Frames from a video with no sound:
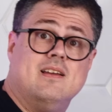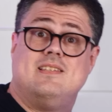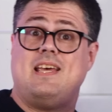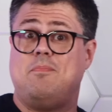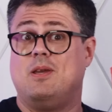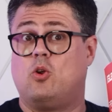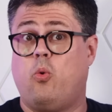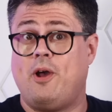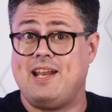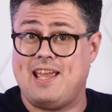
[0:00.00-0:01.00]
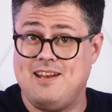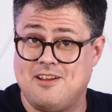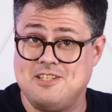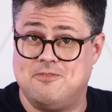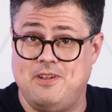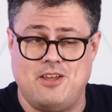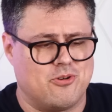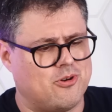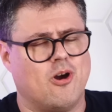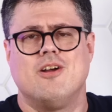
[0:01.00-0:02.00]
sent me quite a nice video
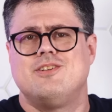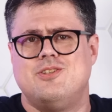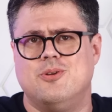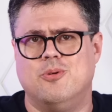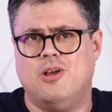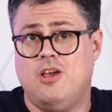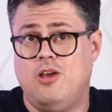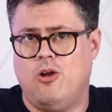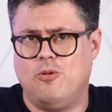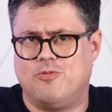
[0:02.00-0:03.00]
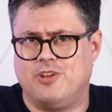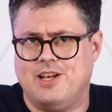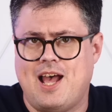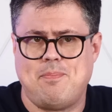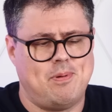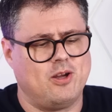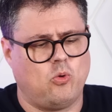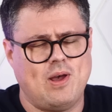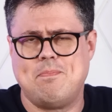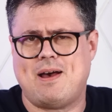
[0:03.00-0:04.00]
card to, hopefully not, but quite